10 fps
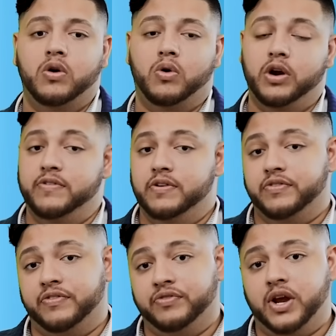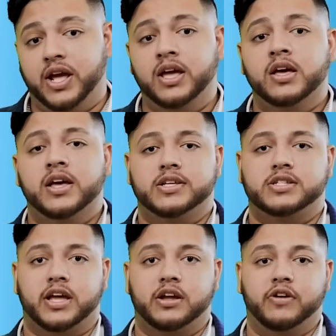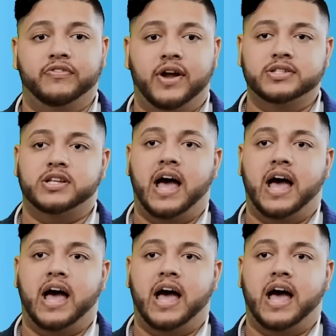or even for free is to get your friends